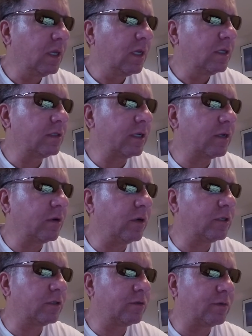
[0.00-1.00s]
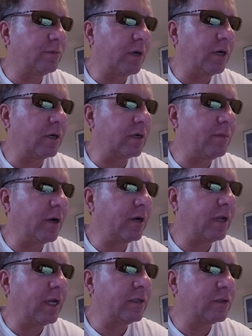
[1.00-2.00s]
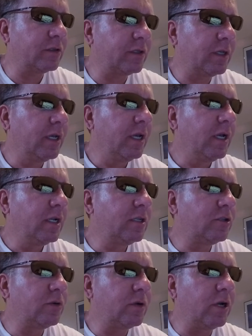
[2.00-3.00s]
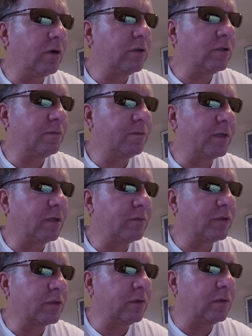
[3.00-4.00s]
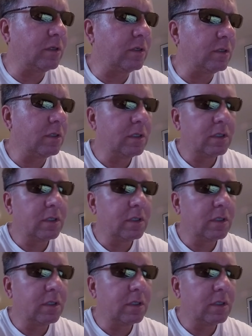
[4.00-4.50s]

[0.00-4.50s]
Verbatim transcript: Second question is from Mark. Mark asks, Did you go to film school?